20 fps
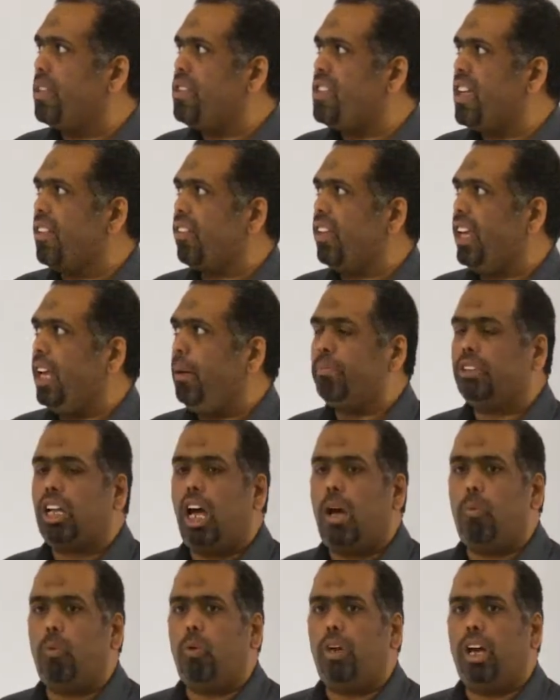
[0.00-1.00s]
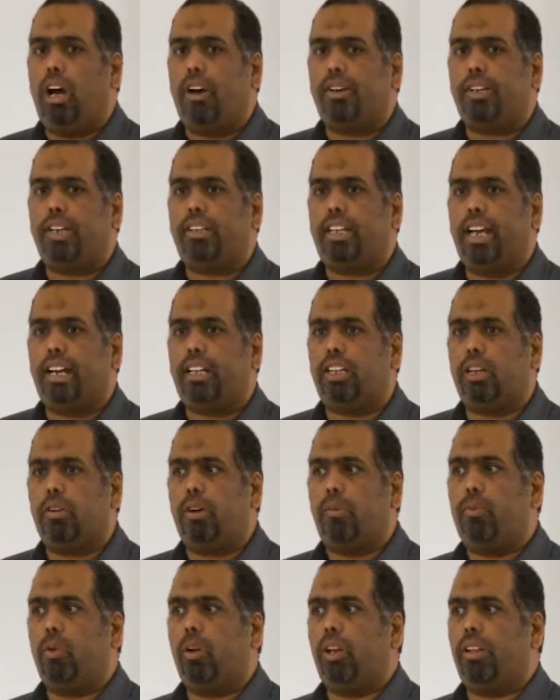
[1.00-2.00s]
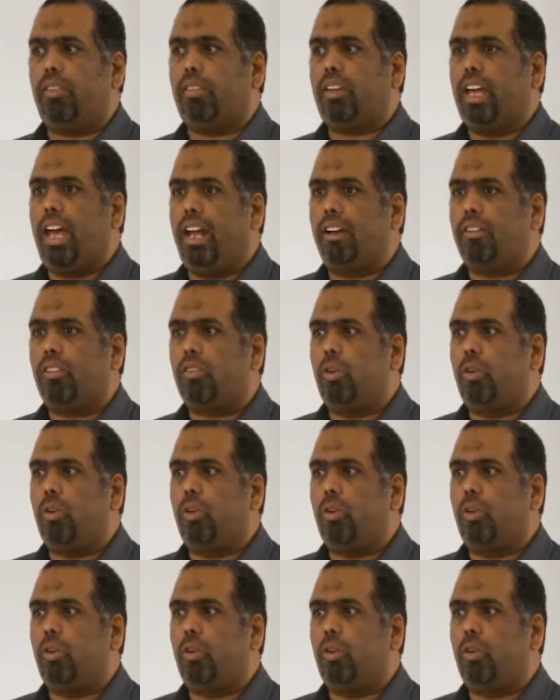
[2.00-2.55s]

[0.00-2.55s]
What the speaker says: In the same time, we are detecting a full scan.